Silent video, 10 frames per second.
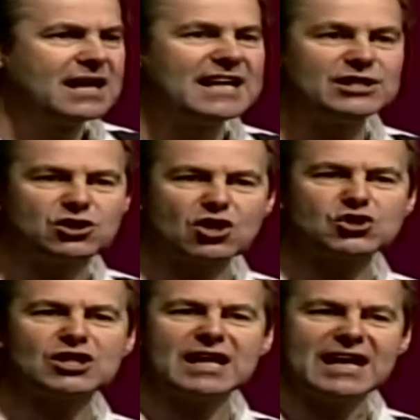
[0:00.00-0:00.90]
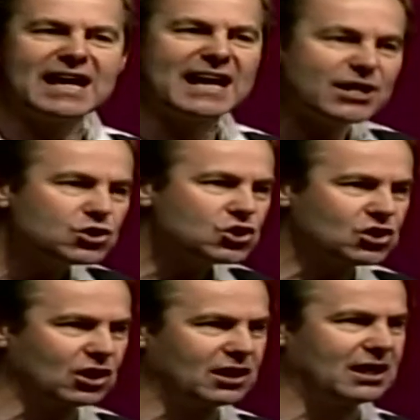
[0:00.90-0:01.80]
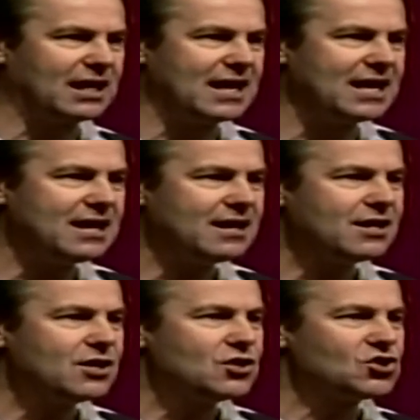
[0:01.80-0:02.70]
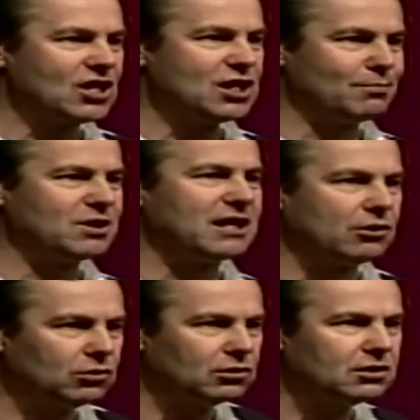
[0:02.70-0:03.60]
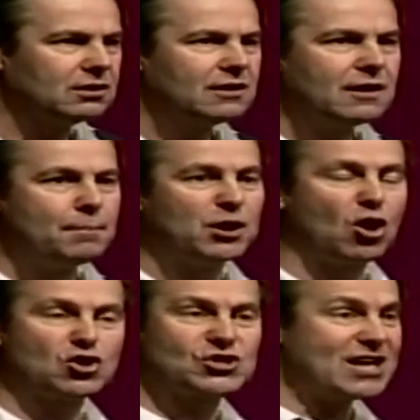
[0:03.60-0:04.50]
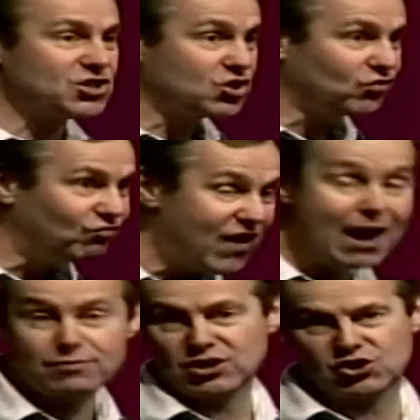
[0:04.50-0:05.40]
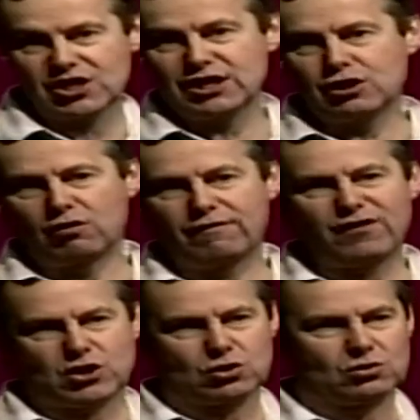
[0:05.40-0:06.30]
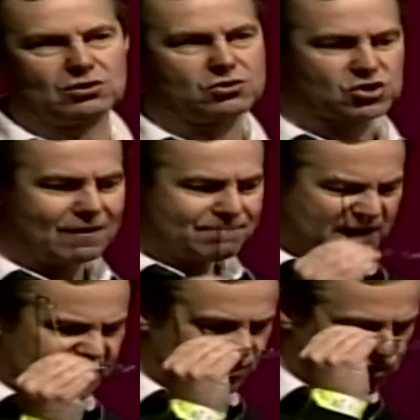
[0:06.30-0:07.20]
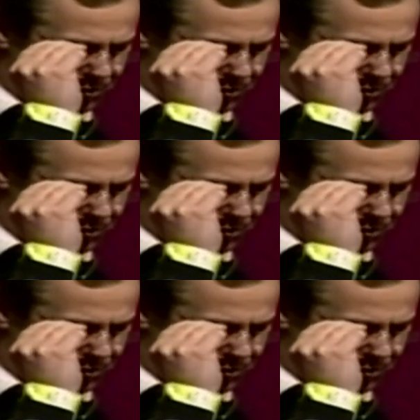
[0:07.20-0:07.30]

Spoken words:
he doesn't instantly see them killed. Because they're very senior officials, he gives them